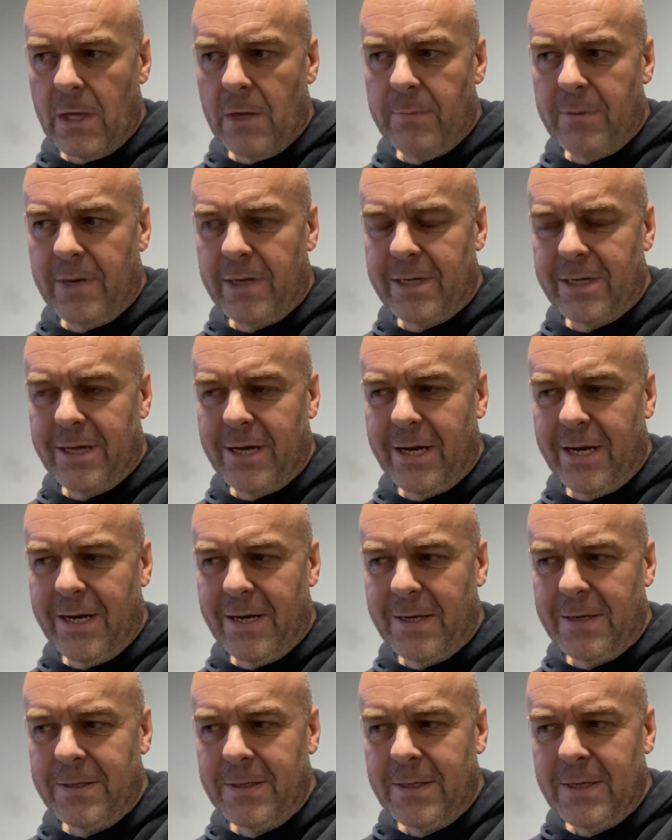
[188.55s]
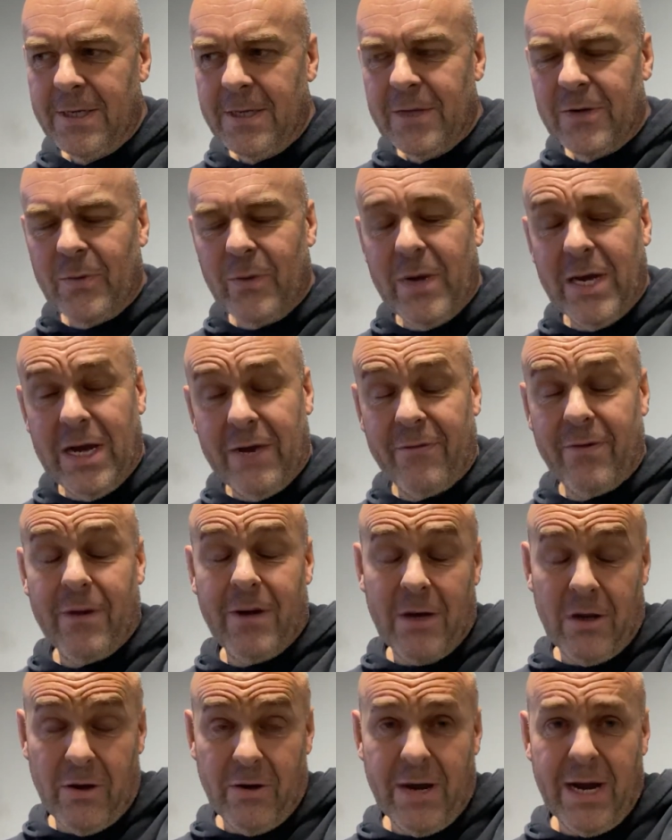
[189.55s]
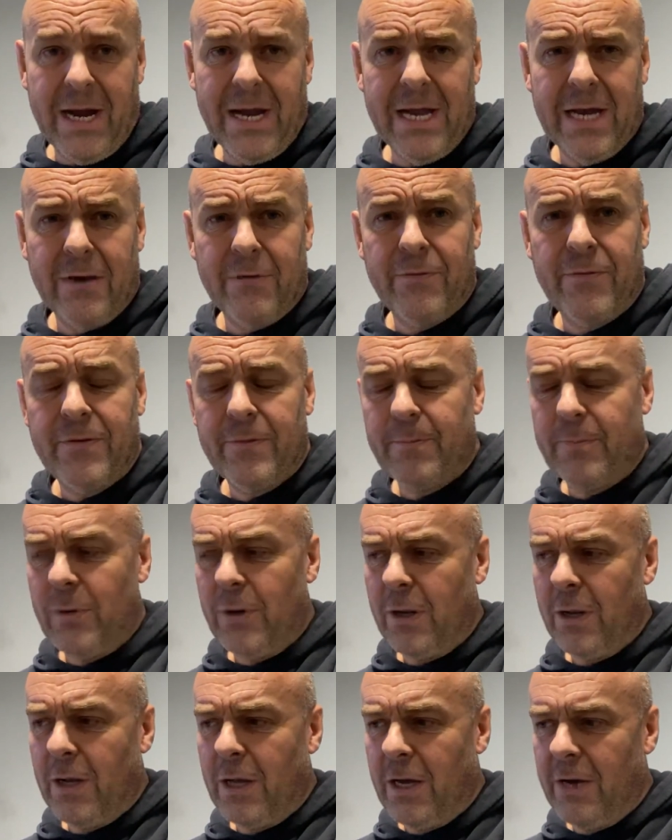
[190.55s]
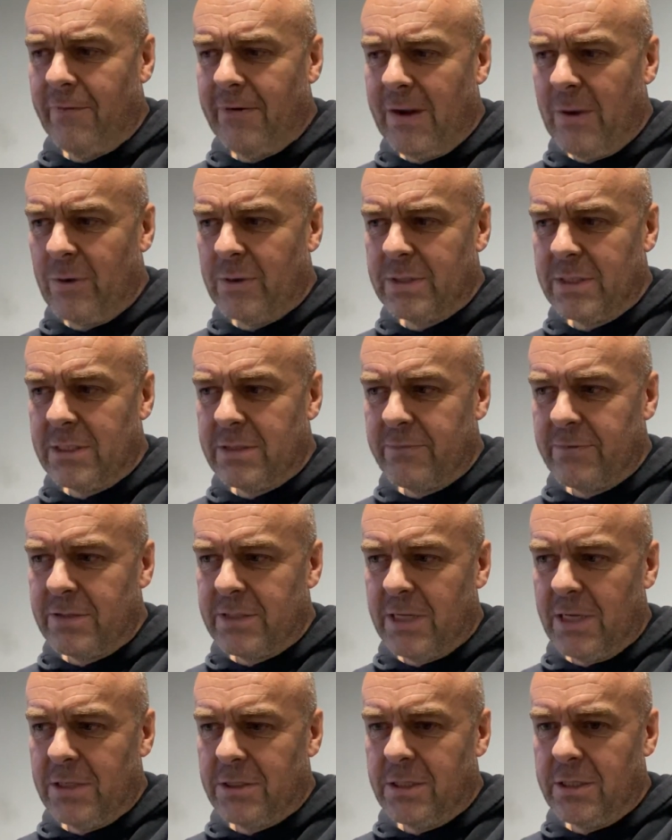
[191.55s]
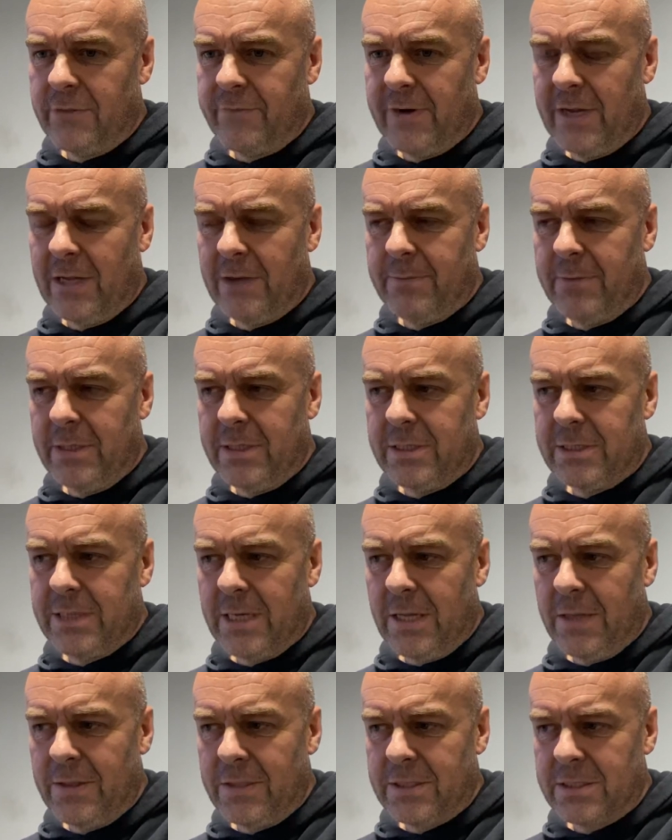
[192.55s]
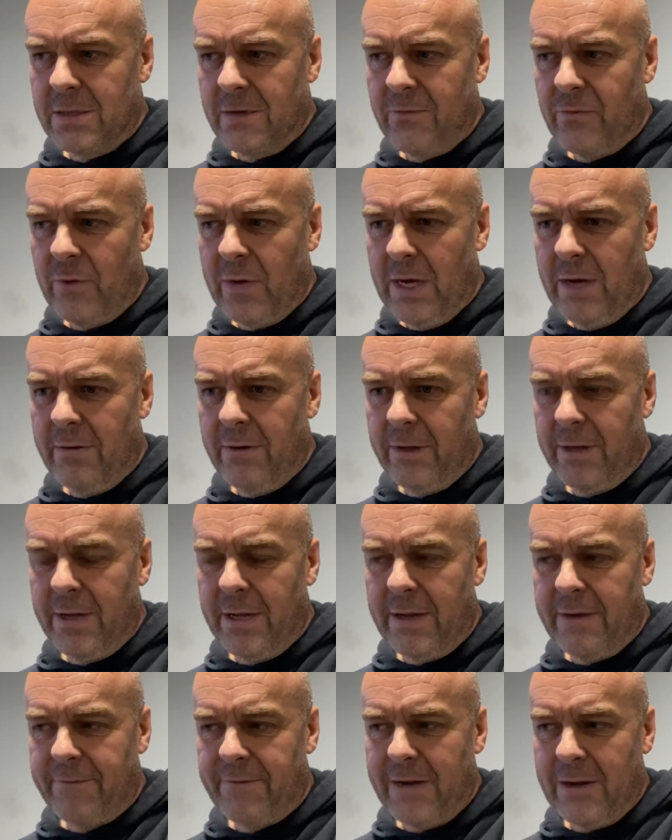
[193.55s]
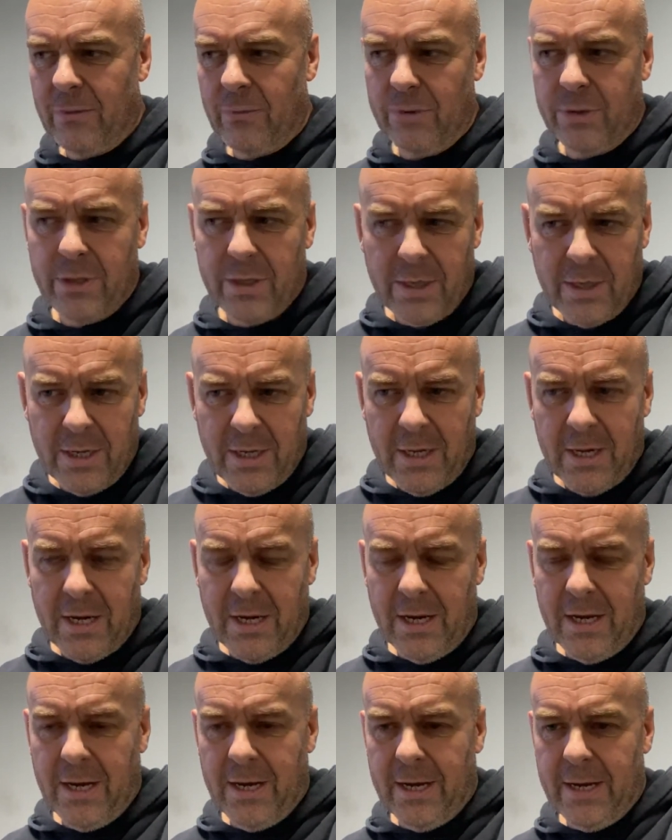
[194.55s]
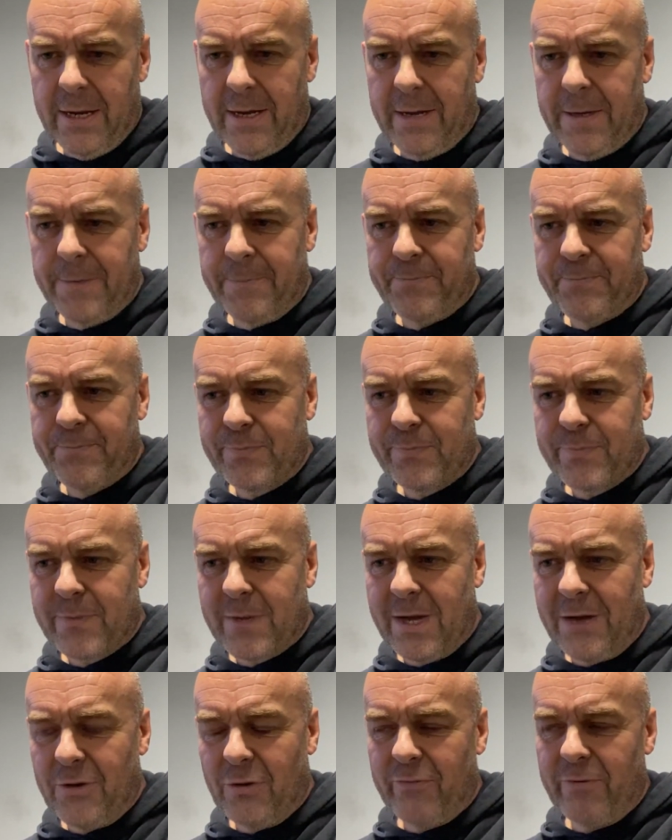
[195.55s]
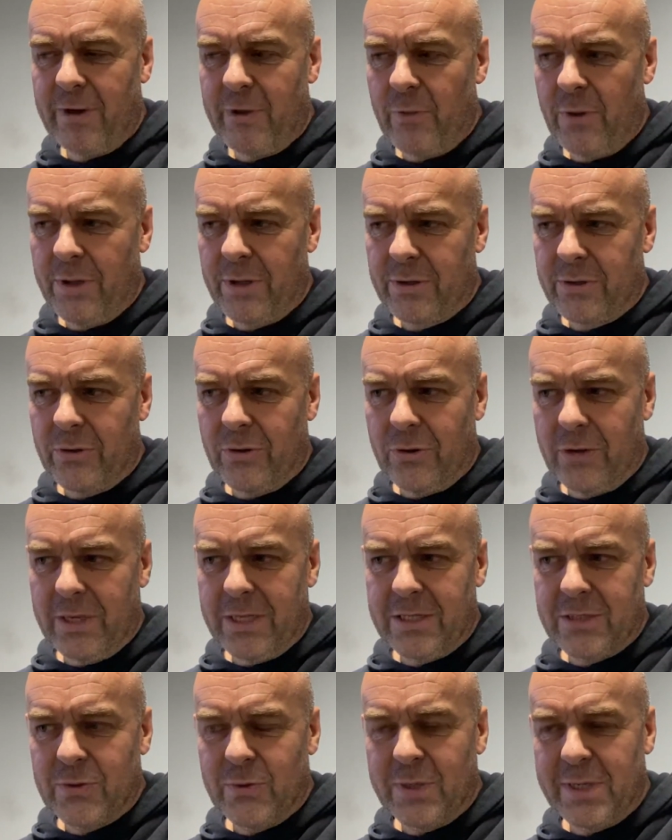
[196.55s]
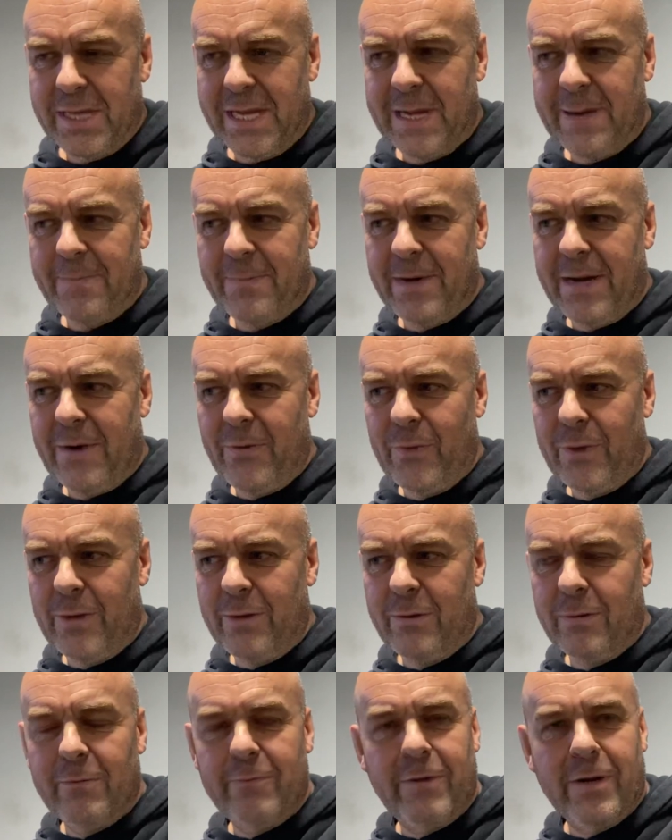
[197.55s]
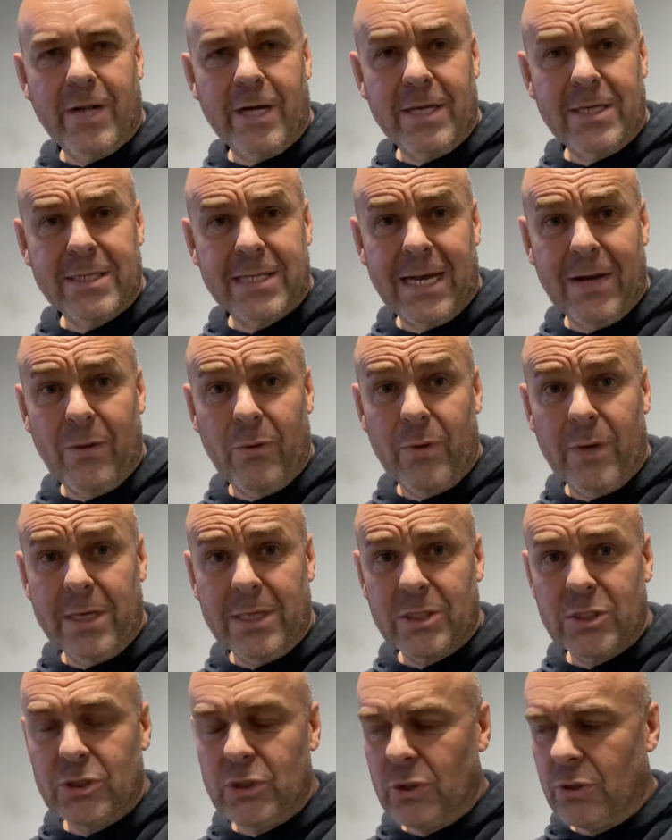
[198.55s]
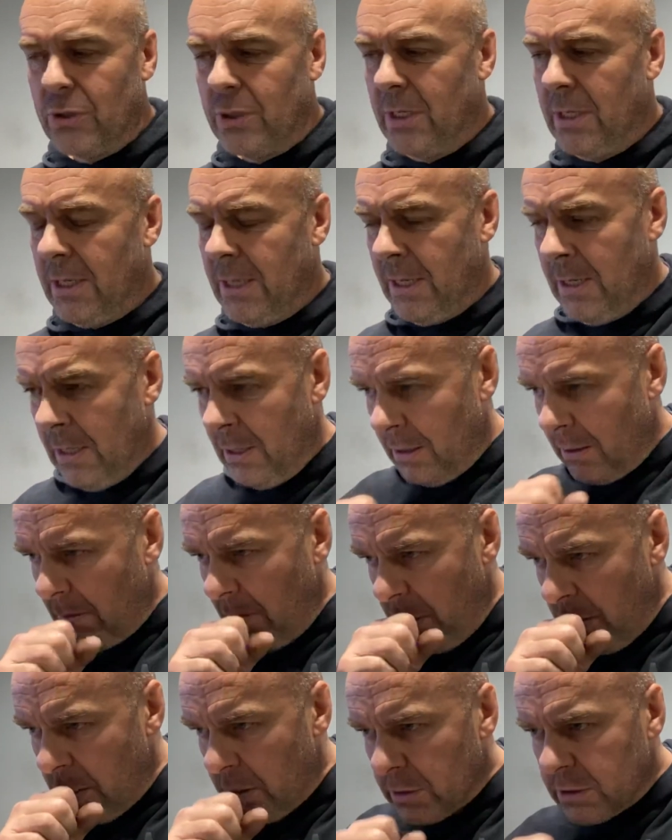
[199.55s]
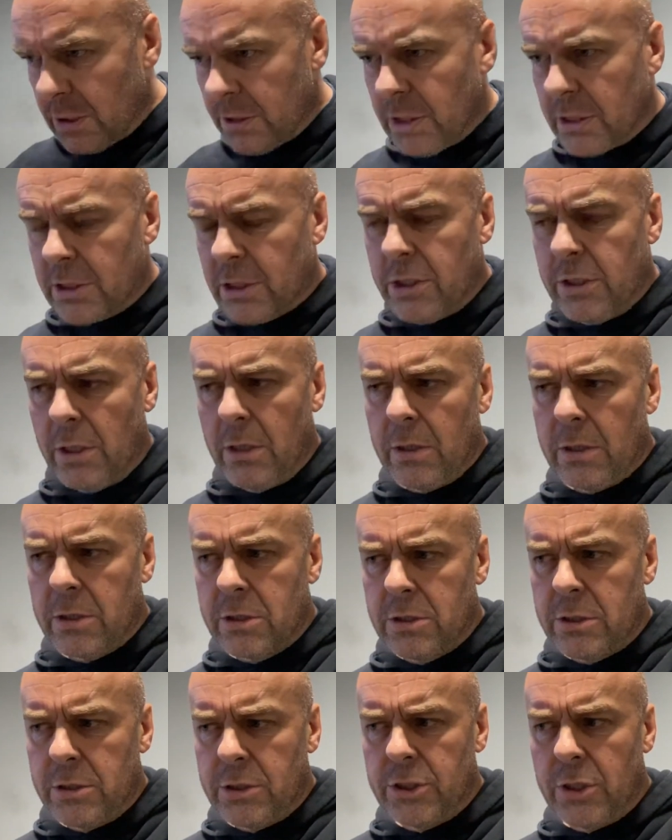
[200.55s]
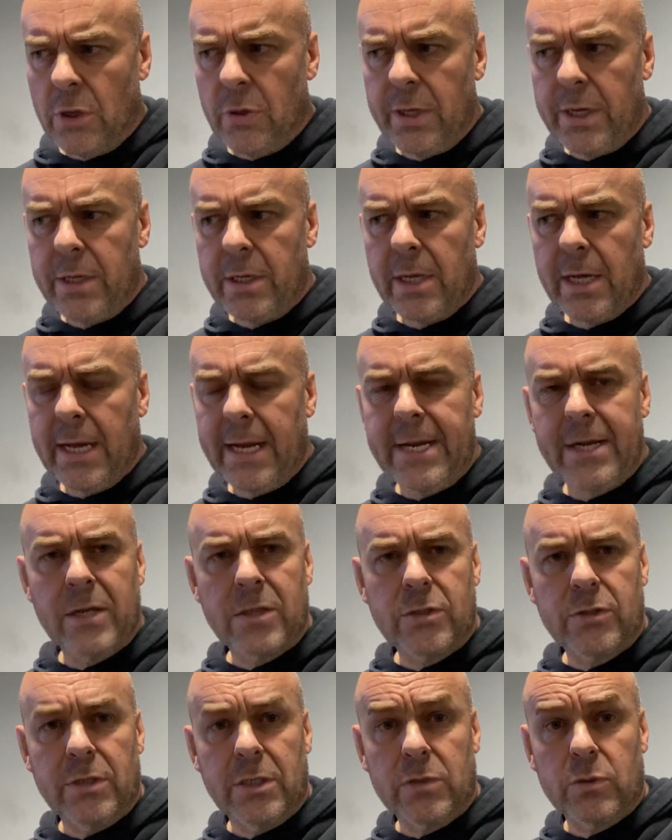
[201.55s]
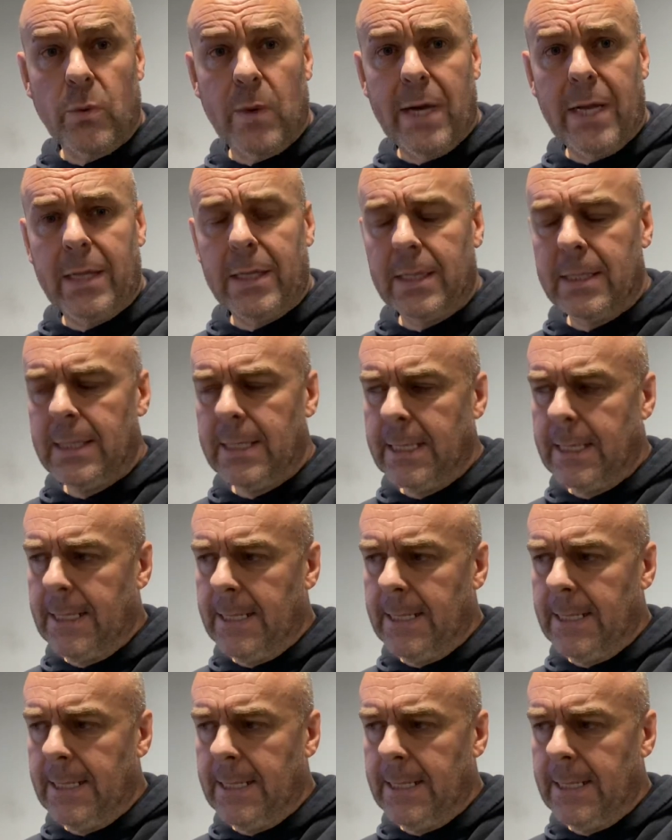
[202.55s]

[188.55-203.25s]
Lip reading: But I have put a lot of hours into research and development on the software, and I found, I don't really want to go into it yet, but I will release how it's done to the tuning industry as well.